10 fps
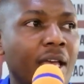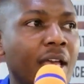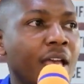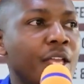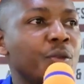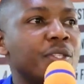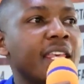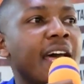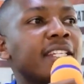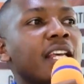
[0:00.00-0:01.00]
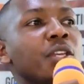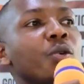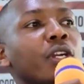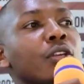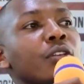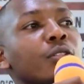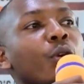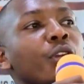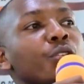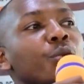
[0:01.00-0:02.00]
You say that you are not
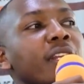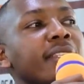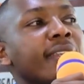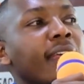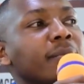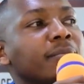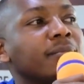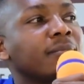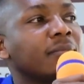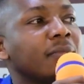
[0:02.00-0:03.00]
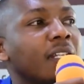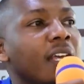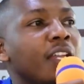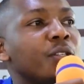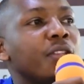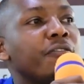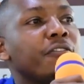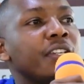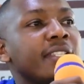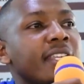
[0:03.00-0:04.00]
going to listen to the
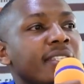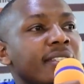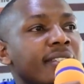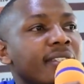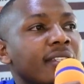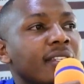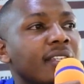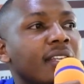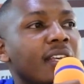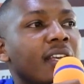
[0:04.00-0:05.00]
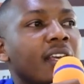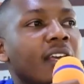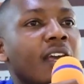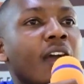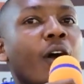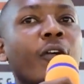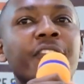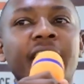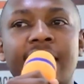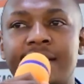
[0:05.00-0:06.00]
voices of the
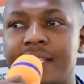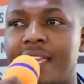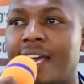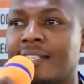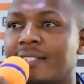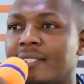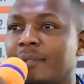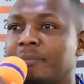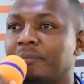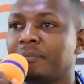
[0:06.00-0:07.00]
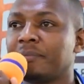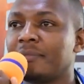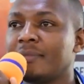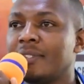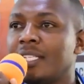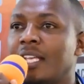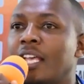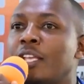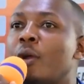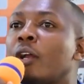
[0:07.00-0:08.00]
naysayers.
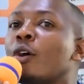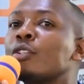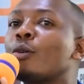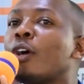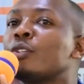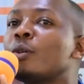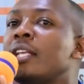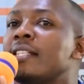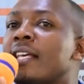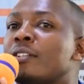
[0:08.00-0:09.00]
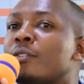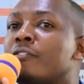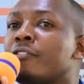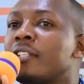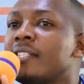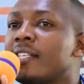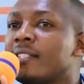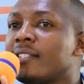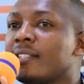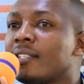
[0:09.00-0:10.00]
You are not going to listen to the
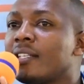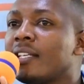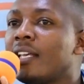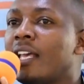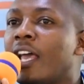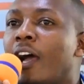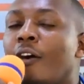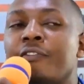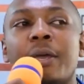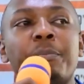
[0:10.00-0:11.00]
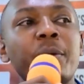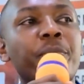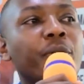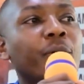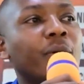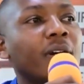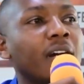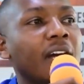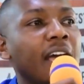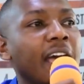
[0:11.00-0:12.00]
voices of the people
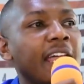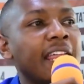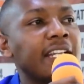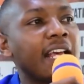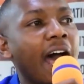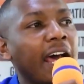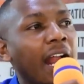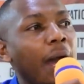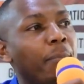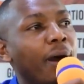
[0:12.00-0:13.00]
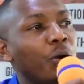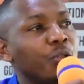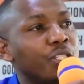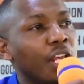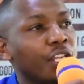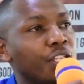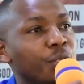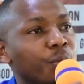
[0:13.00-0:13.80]
that are about to take you